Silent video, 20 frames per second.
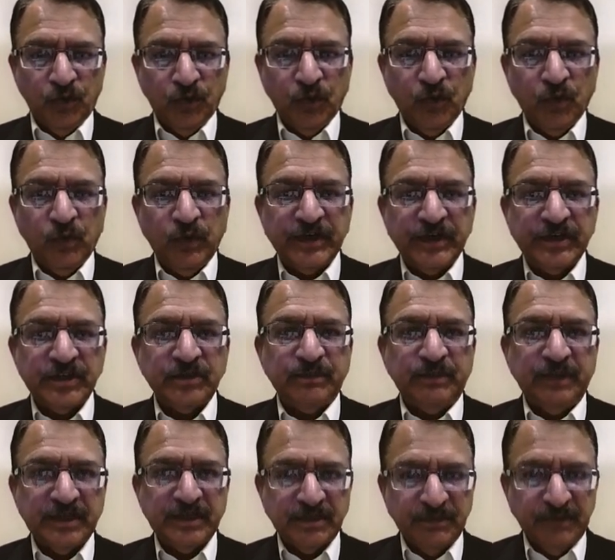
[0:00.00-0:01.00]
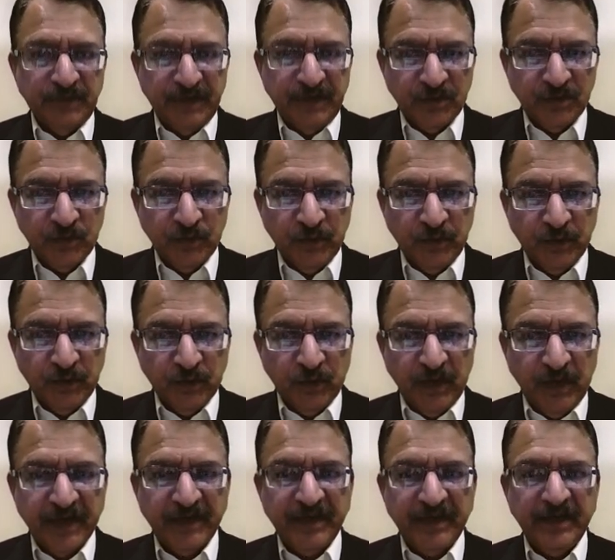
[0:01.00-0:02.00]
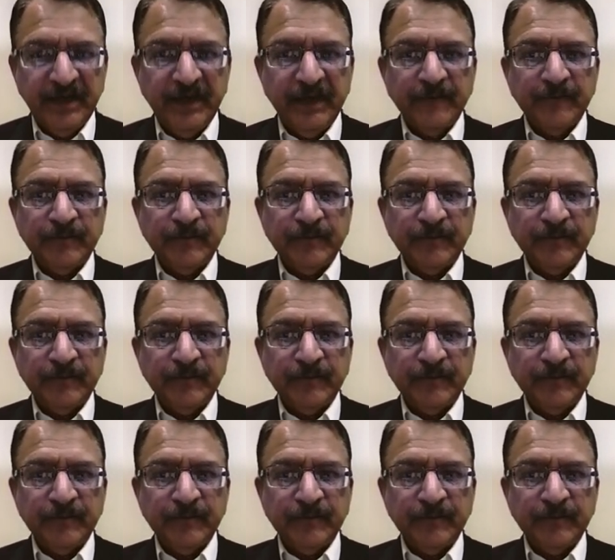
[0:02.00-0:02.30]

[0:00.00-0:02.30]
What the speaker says: what specimen is to be collected,